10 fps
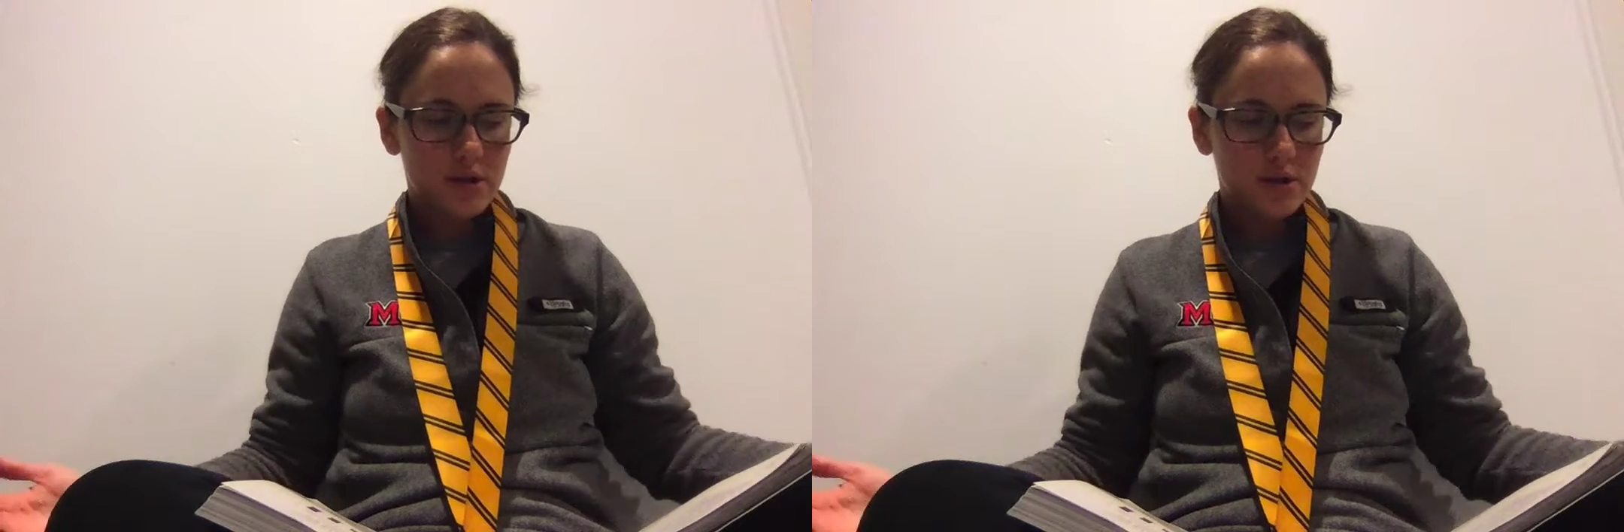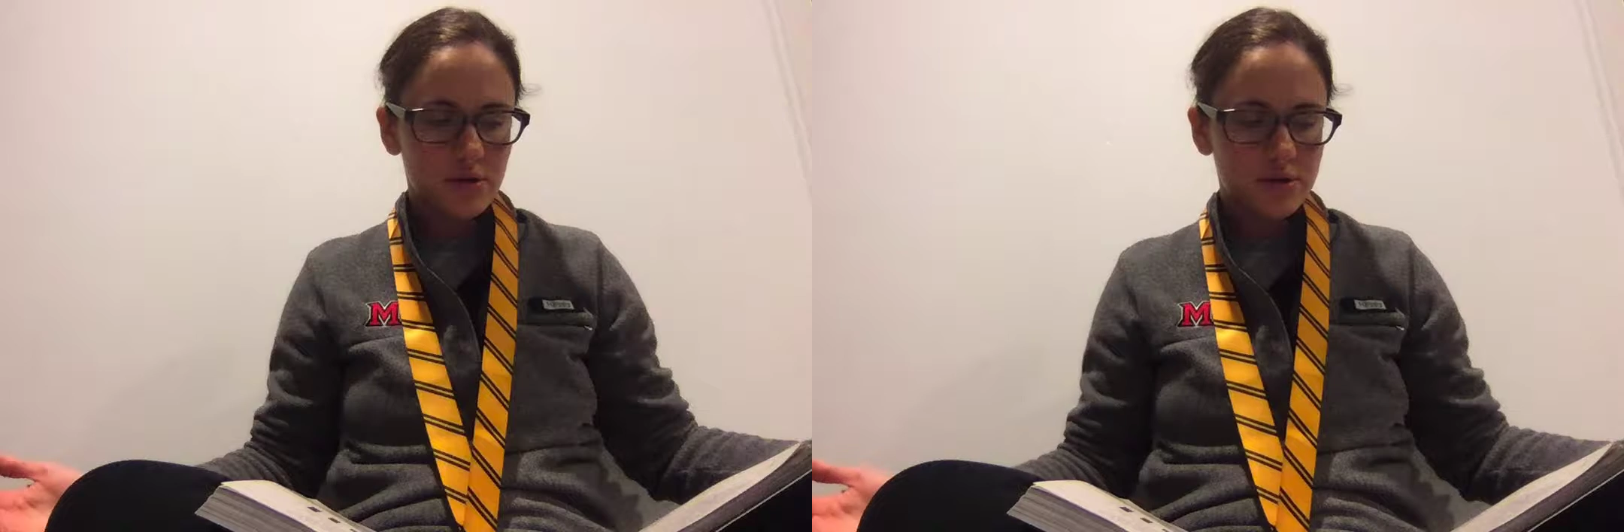
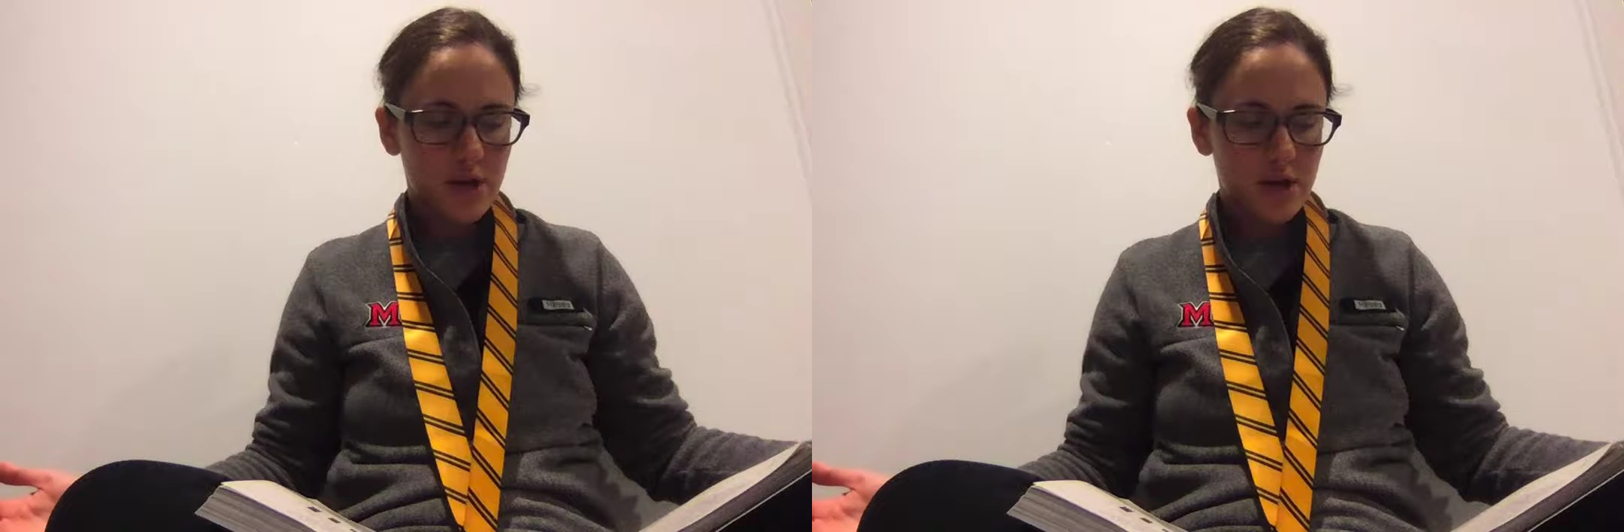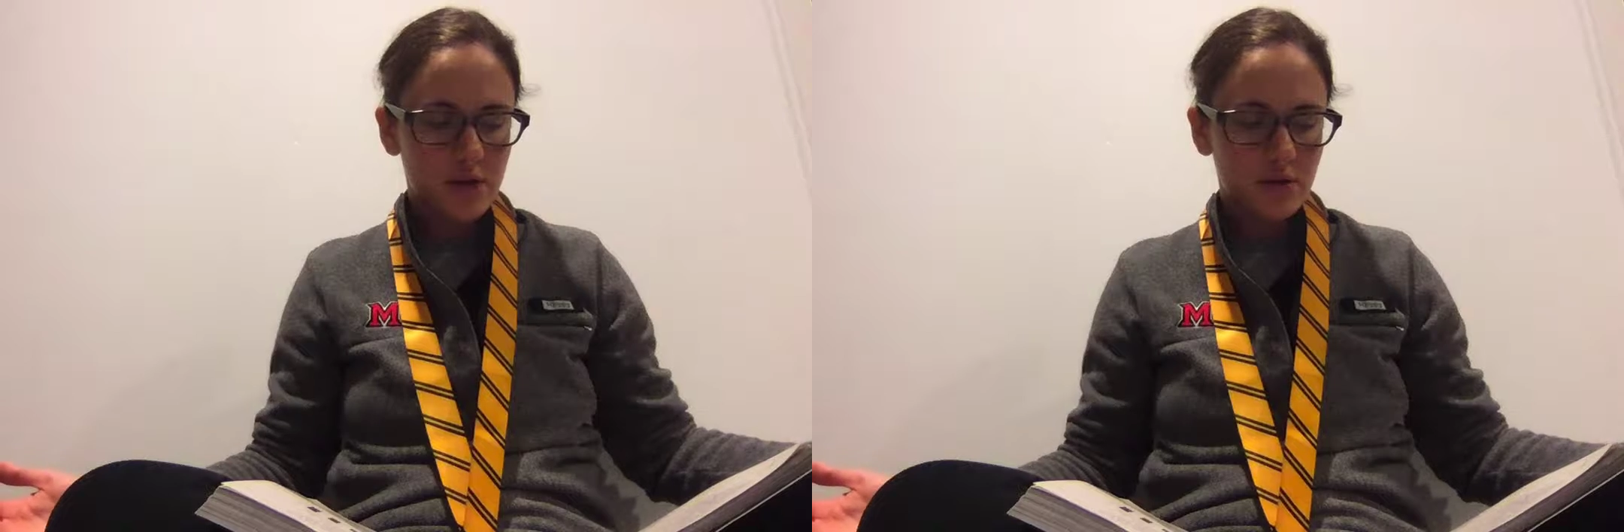your
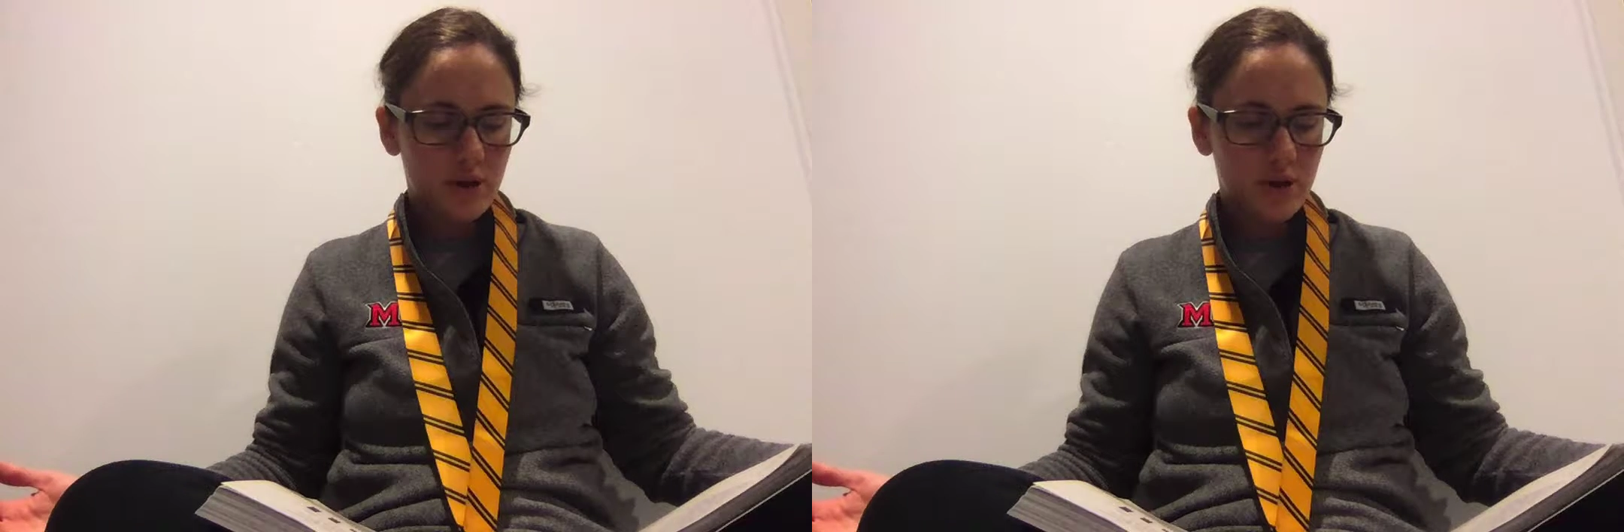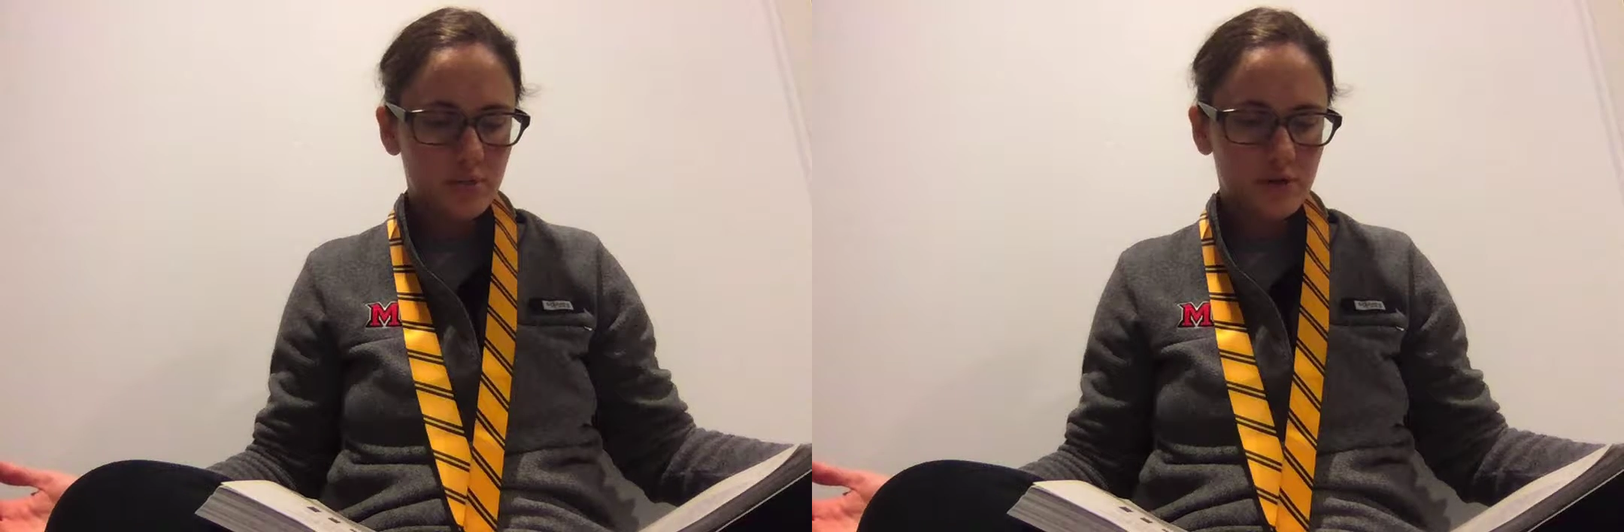
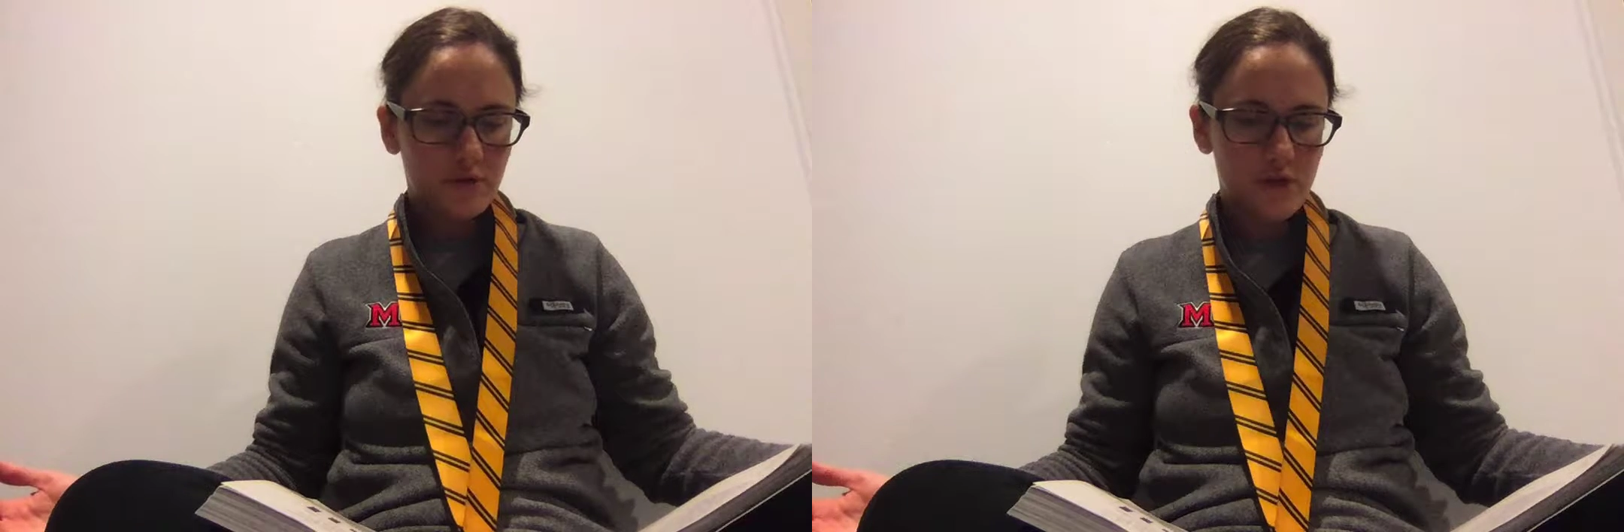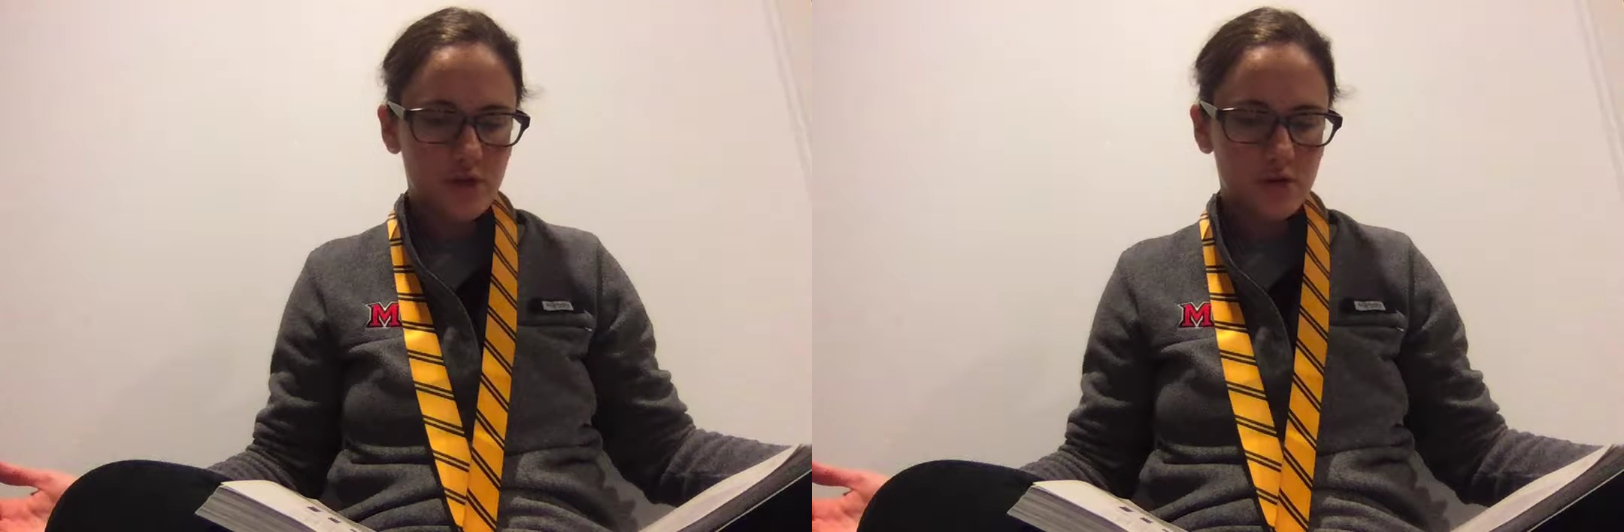diagram, your
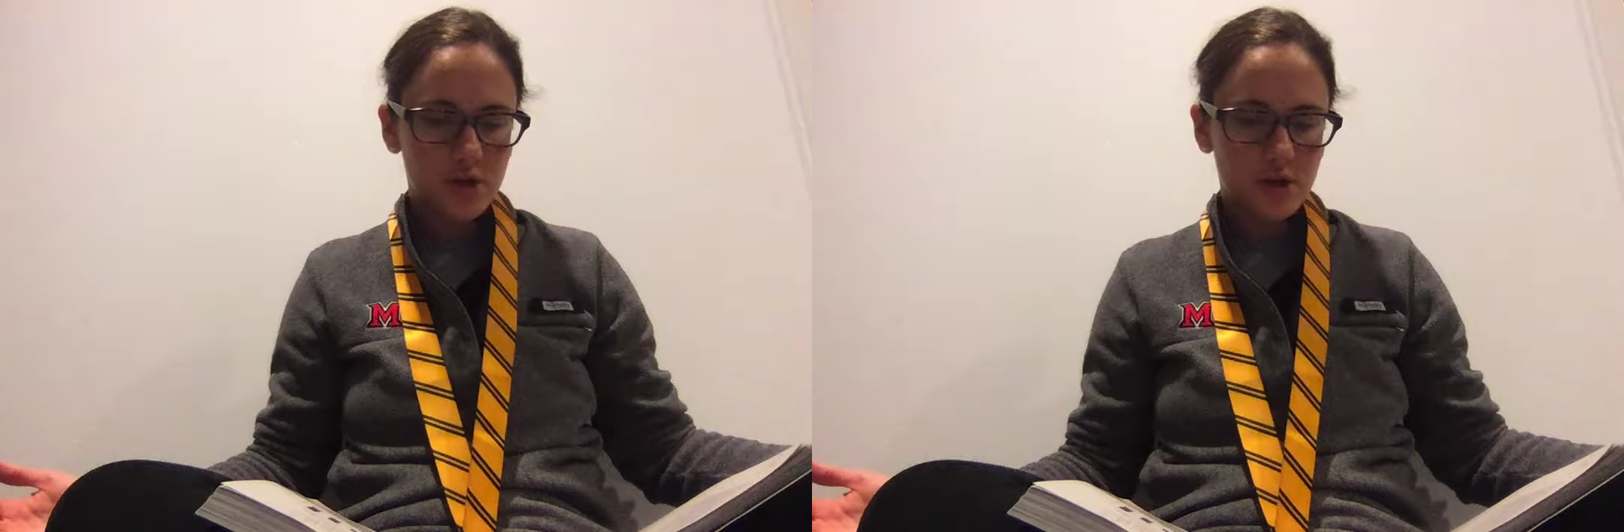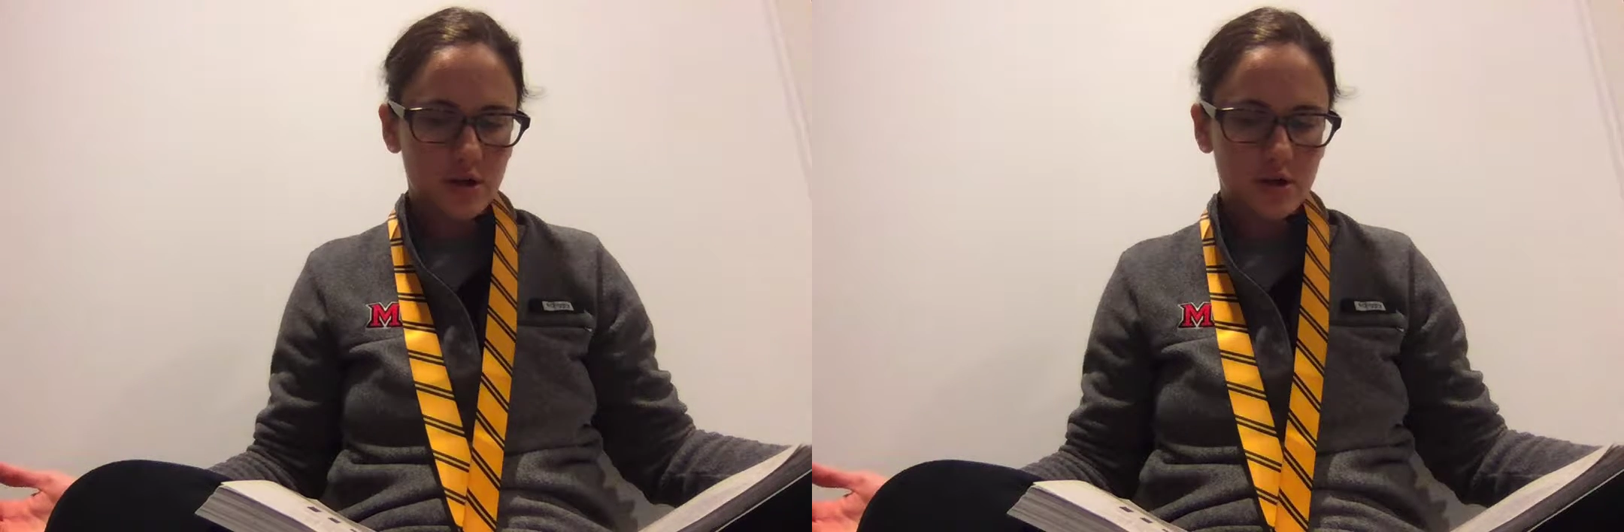flow chart,